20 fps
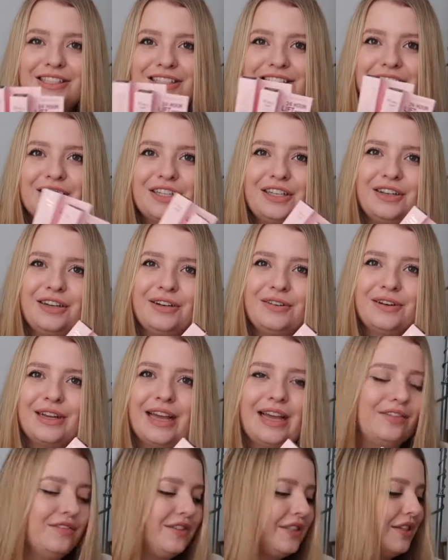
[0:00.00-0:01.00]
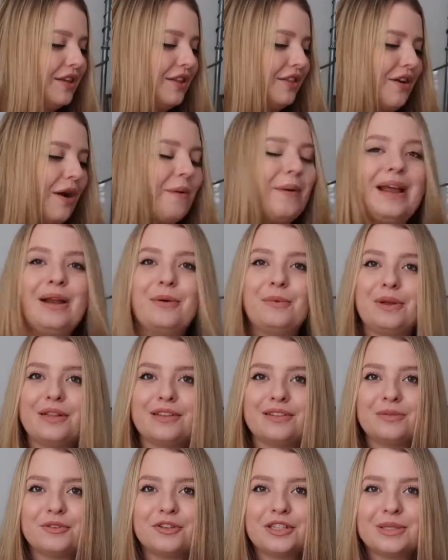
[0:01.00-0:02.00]
yeah, just a cute little gift to throw in
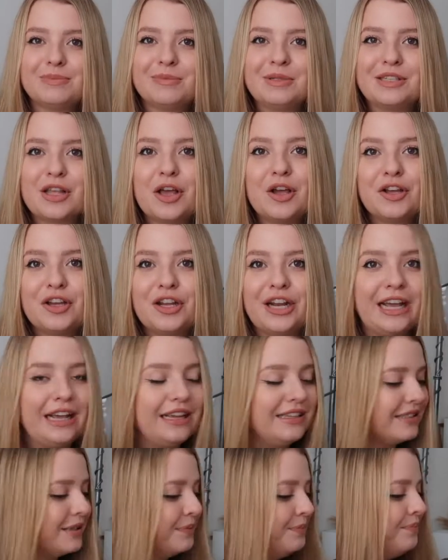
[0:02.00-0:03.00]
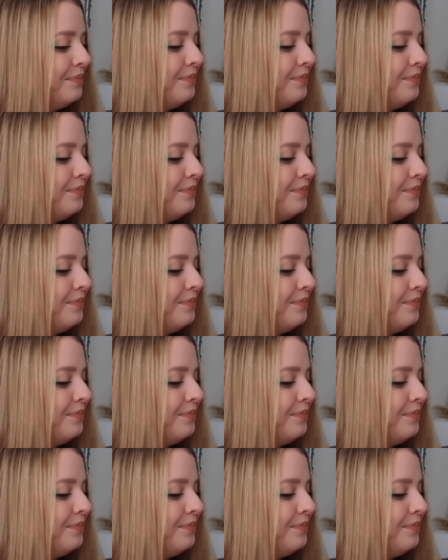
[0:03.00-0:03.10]
with some Christmas goodies.